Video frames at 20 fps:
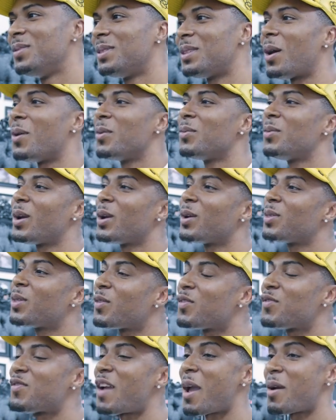So they're
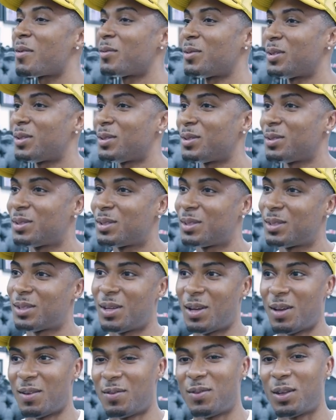the founders
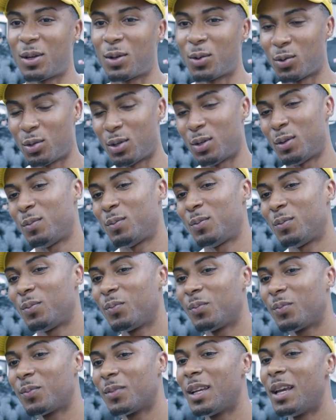of the Crip.
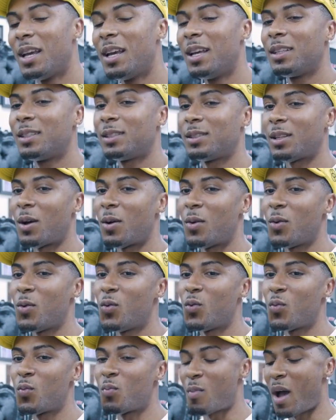
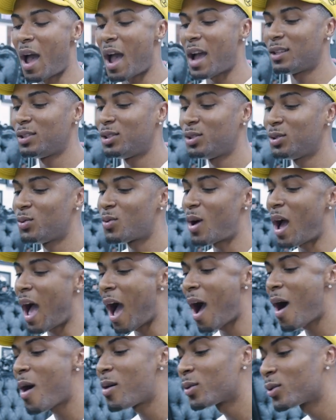So mind you,
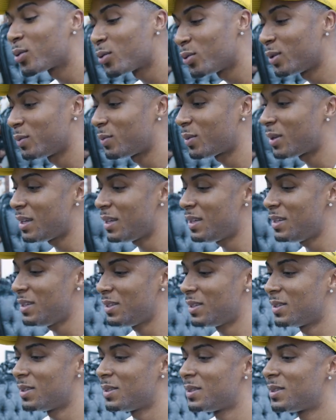all Crip
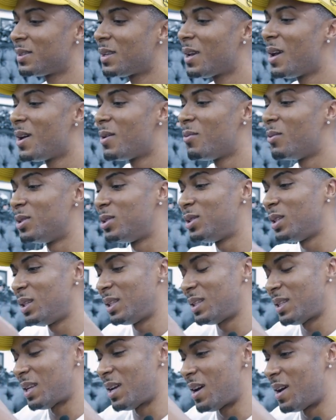was
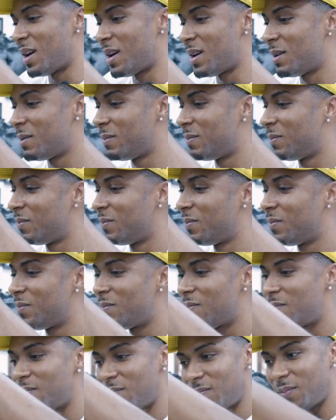just a
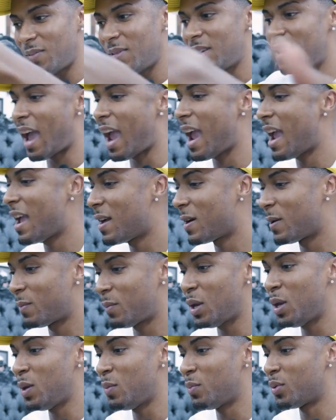gang of
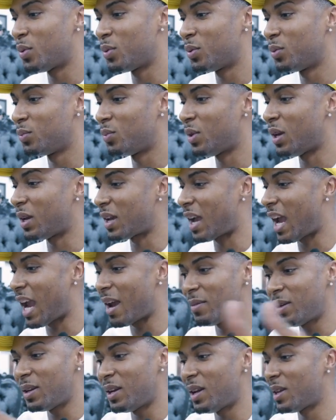people that
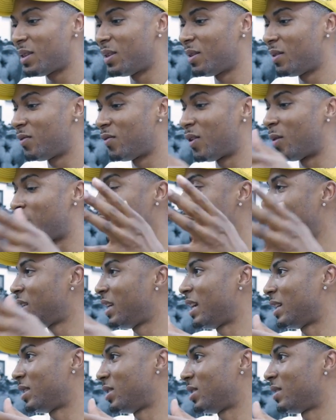came together for
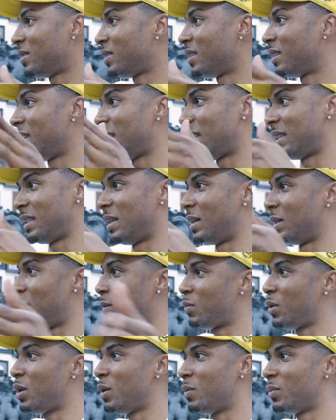protection against
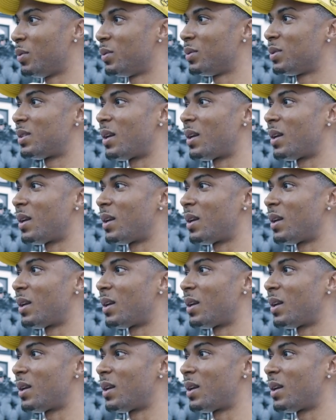other people.